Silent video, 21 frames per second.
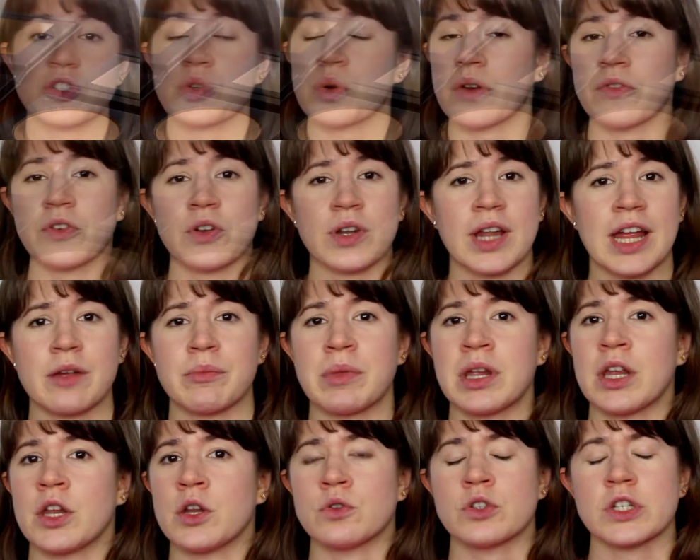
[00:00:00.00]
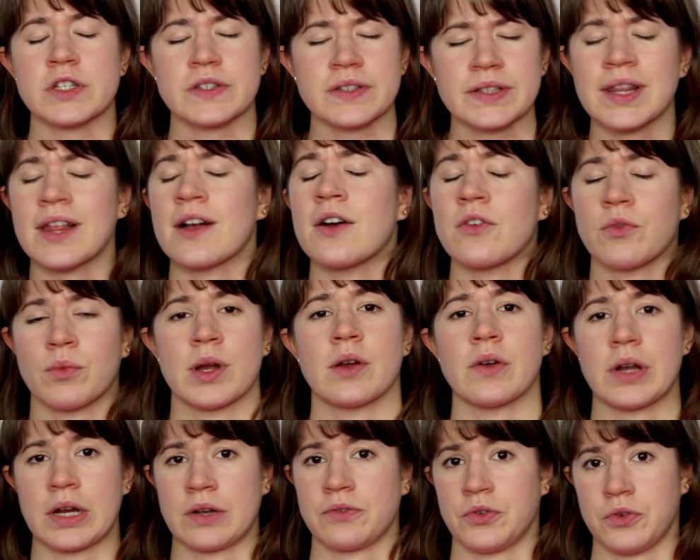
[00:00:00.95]
or if you're like me and you just love
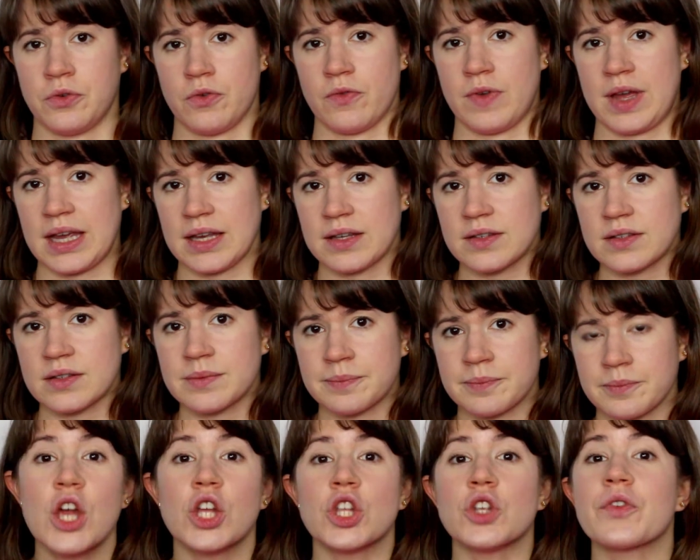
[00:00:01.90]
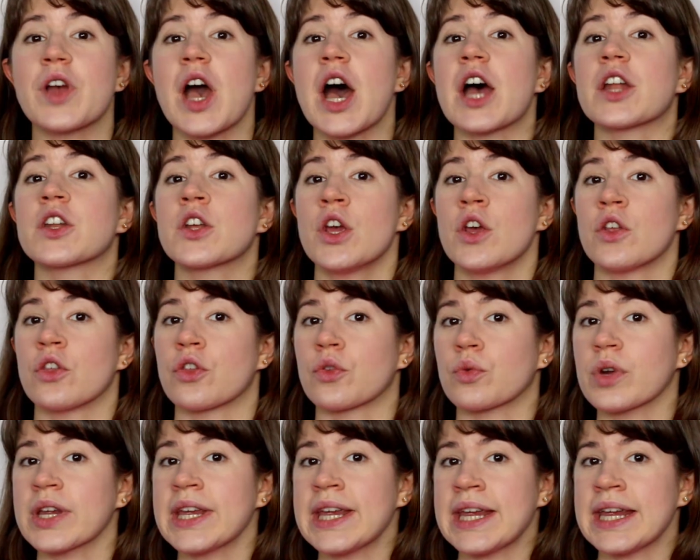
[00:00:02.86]
wearing a full face. You've got
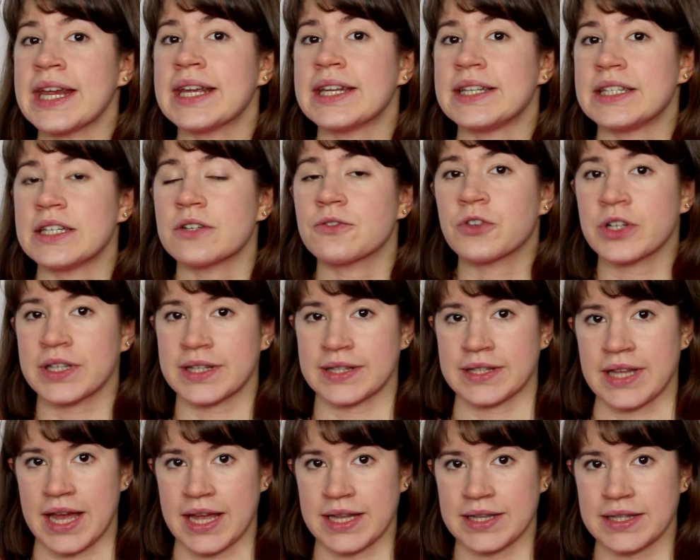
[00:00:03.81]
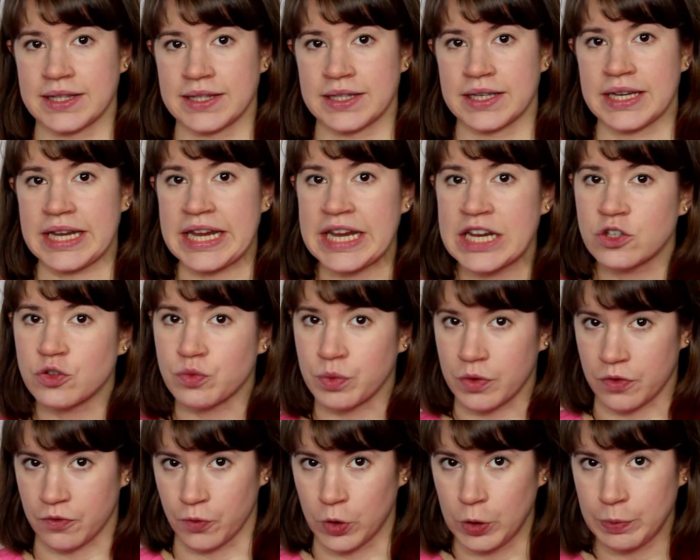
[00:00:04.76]
3 different sets, each
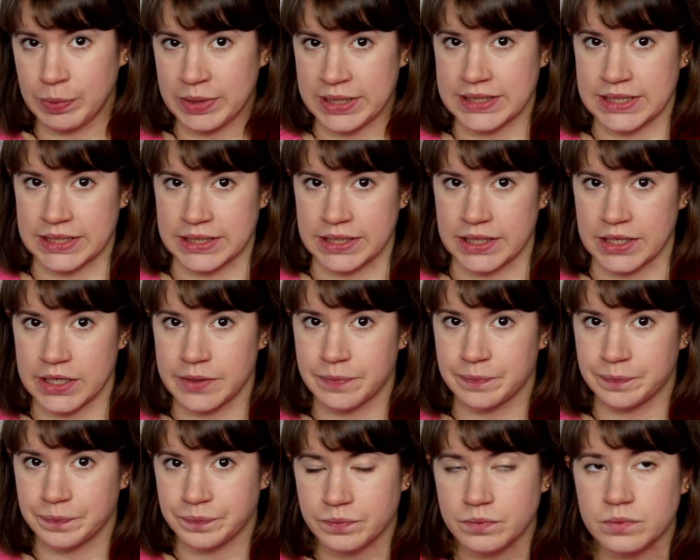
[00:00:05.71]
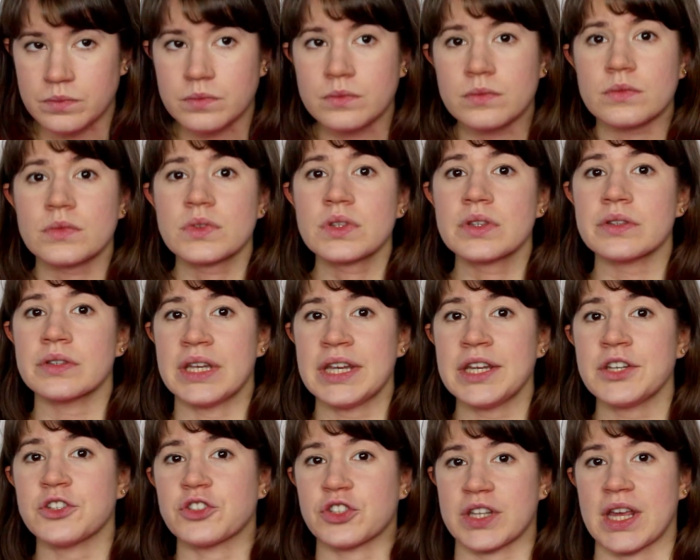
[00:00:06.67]
with 4 pieces in it.
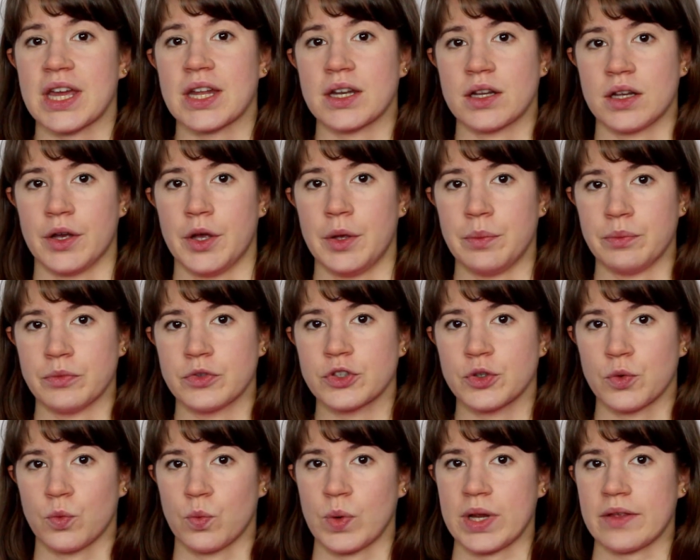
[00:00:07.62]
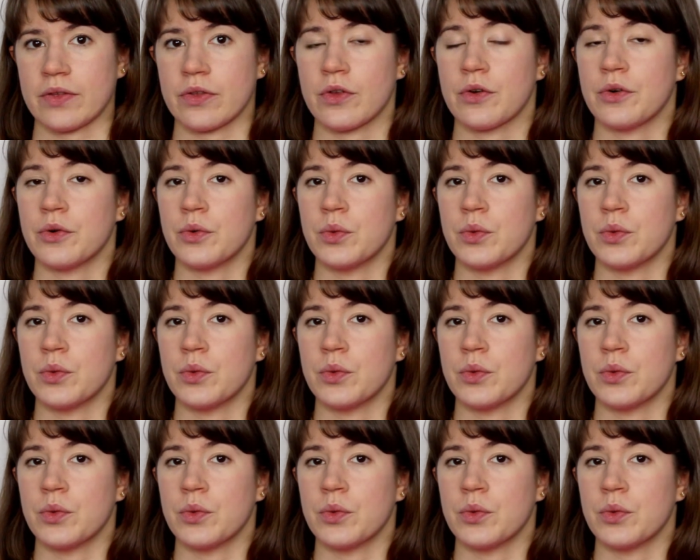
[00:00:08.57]
Each set comes with